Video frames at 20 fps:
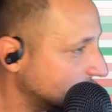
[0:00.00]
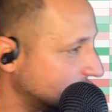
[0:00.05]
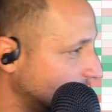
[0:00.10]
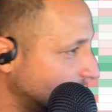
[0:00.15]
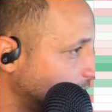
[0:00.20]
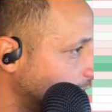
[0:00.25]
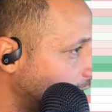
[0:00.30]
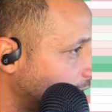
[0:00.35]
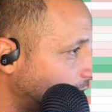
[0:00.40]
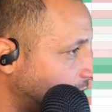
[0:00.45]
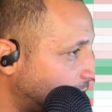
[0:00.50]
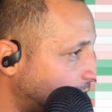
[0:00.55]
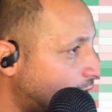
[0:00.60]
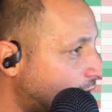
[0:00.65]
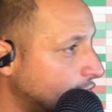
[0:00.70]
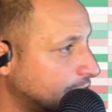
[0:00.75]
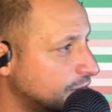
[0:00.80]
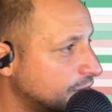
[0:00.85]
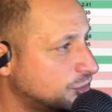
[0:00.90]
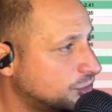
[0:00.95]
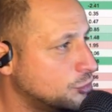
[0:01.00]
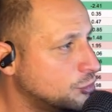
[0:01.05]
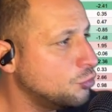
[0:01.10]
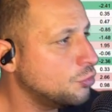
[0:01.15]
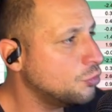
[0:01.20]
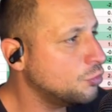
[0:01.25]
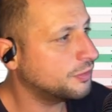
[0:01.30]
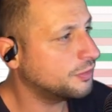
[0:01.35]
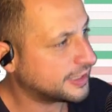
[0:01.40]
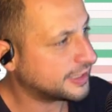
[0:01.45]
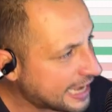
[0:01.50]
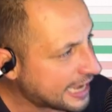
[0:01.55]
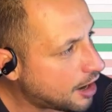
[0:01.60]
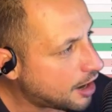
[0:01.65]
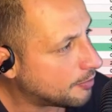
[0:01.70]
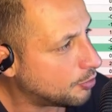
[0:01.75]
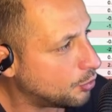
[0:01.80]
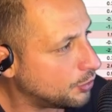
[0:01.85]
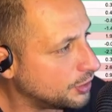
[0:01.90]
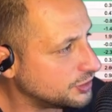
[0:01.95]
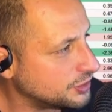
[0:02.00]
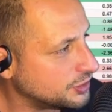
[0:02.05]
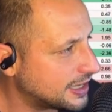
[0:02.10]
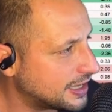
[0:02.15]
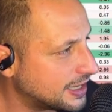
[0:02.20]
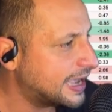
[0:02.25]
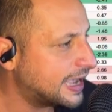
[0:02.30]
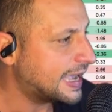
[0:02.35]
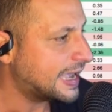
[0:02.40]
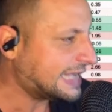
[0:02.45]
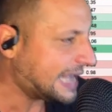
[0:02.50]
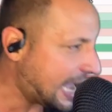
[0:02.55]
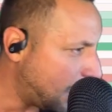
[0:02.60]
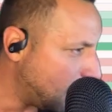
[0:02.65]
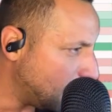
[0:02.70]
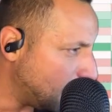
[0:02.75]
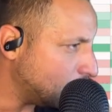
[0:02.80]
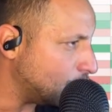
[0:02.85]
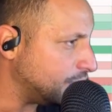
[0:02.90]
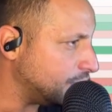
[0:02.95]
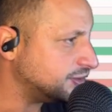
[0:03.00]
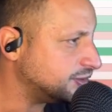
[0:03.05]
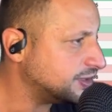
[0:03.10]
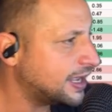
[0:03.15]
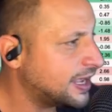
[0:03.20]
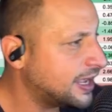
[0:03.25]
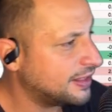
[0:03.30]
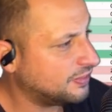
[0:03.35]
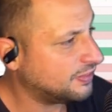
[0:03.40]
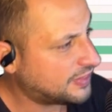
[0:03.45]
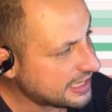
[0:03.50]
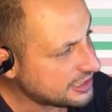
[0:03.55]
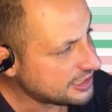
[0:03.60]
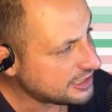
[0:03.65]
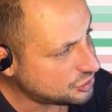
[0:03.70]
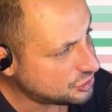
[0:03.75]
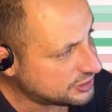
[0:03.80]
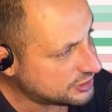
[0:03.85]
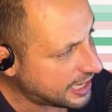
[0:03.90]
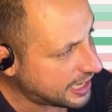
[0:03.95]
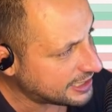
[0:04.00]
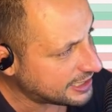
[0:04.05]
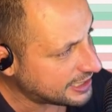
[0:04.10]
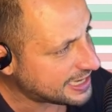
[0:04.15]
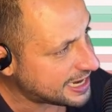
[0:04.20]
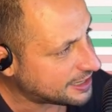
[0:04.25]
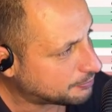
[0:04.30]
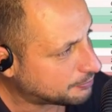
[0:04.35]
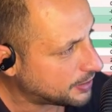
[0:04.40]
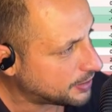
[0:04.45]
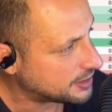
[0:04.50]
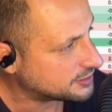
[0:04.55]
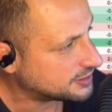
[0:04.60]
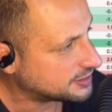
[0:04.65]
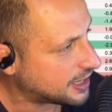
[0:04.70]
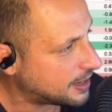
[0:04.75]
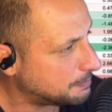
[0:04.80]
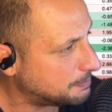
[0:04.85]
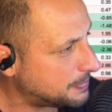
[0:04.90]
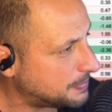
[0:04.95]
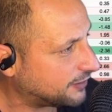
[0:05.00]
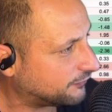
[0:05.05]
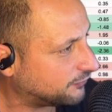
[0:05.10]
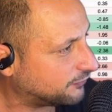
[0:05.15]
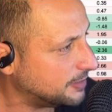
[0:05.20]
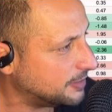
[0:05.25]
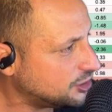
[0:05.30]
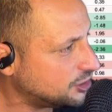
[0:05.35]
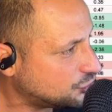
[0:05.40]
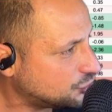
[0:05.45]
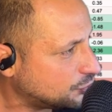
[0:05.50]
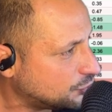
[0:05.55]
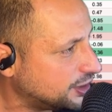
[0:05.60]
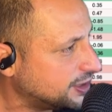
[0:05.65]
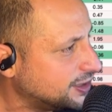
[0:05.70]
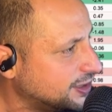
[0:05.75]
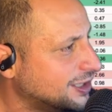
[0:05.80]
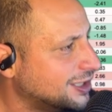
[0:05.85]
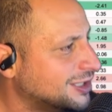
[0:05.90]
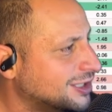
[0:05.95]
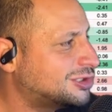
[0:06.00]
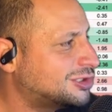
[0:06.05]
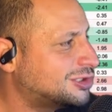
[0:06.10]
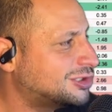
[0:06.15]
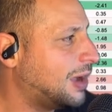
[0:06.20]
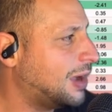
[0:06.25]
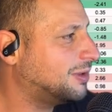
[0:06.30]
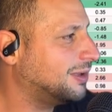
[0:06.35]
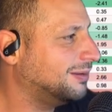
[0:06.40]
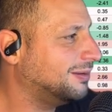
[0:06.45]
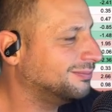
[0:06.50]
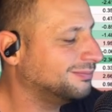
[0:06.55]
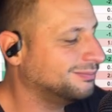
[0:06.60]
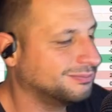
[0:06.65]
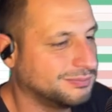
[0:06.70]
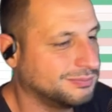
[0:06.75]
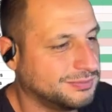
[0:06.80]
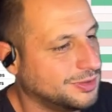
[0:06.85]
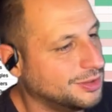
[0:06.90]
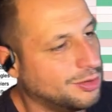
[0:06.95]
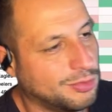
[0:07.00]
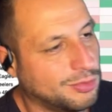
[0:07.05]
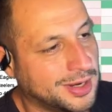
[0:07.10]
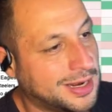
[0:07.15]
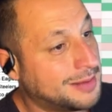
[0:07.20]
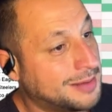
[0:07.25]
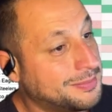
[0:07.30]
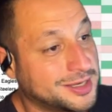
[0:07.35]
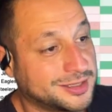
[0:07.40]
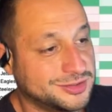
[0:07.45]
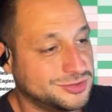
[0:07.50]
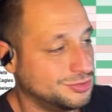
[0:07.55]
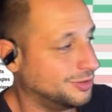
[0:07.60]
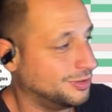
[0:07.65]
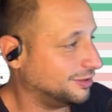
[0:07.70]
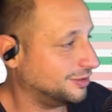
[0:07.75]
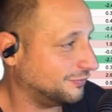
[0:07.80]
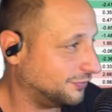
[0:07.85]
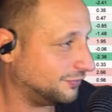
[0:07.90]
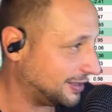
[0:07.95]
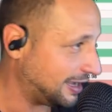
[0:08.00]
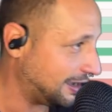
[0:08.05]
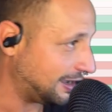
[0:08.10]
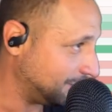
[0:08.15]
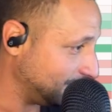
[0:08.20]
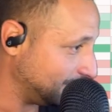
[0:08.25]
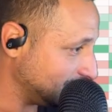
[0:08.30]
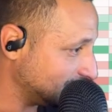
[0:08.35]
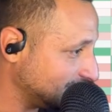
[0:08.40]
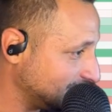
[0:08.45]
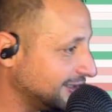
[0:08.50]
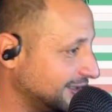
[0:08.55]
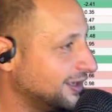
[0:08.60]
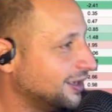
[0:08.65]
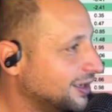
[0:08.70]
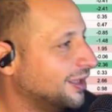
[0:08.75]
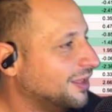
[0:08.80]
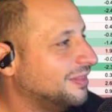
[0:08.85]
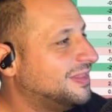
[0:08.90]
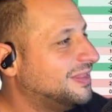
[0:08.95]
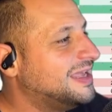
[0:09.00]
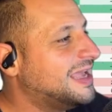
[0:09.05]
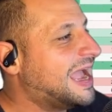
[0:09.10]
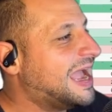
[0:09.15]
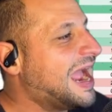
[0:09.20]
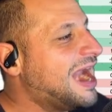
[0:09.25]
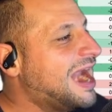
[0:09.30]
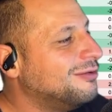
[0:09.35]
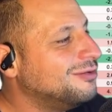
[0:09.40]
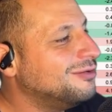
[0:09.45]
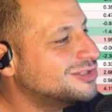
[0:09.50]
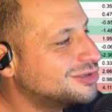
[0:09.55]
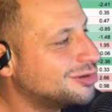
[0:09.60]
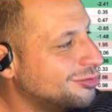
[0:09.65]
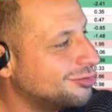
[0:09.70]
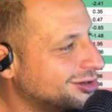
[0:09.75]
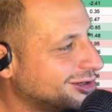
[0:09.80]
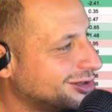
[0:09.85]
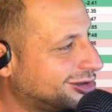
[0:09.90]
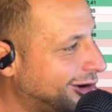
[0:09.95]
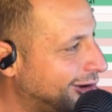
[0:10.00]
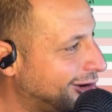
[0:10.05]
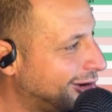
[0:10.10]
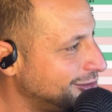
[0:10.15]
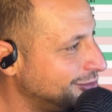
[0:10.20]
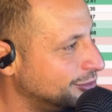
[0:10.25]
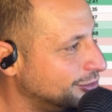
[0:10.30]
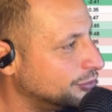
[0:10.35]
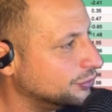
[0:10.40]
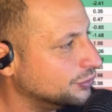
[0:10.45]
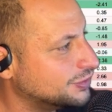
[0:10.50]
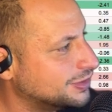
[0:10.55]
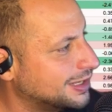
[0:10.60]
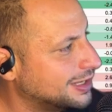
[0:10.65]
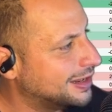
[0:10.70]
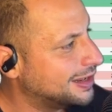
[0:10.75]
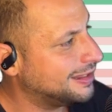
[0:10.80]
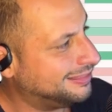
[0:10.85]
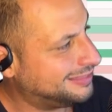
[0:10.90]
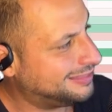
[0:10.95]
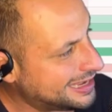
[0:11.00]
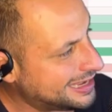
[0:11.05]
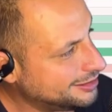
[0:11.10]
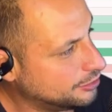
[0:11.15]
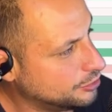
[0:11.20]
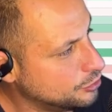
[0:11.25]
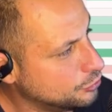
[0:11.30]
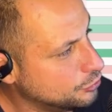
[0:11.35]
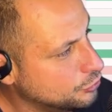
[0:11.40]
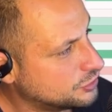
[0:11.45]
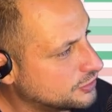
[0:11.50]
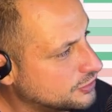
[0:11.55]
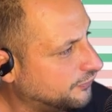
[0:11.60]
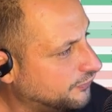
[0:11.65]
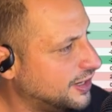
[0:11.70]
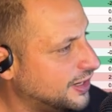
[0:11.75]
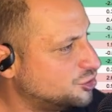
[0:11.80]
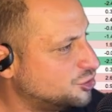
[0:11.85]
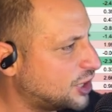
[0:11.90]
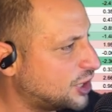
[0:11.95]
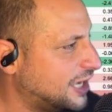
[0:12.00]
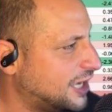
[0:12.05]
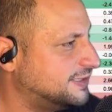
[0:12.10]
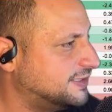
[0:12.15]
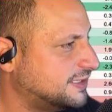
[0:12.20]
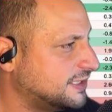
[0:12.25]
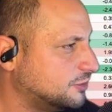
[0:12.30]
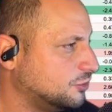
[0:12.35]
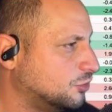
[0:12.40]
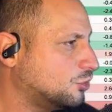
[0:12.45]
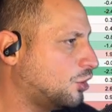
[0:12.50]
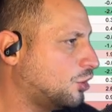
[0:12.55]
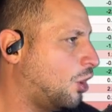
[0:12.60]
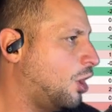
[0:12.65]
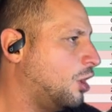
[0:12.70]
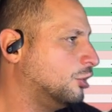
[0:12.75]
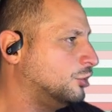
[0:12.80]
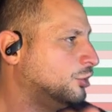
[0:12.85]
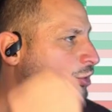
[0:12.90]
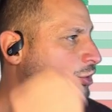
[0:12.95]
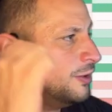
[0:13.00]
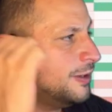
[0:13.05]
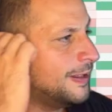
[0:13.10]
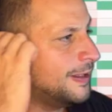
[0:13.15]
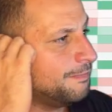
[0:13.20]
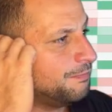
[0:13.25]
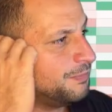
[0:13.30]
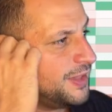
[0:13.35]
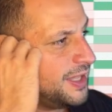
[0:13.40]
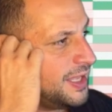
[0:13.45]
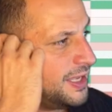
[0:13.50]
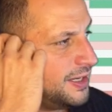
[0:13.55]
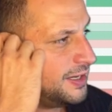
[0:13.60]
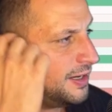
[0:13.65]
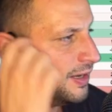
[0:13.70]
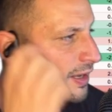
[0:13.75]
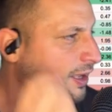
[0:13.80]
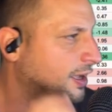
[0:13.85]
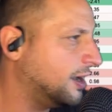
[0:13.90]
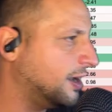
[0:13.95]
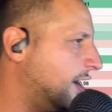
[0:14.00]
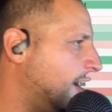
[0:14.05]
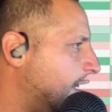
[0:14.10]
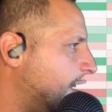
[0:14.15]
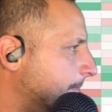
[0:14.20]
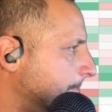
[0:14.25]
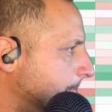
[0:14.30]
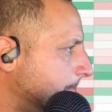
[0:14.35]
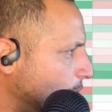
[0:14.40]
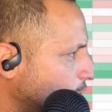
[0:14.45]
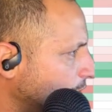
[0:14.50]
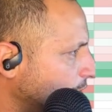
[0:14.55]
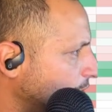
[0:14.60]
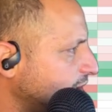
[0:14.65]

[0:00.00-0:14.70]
or any games. Now I'm going to do the Cowboys. They just got Dak Prescott back from injury. So I'm not going to do anything for the Cowboys. The Arizona Cardinals, they lose a franchise signal caller in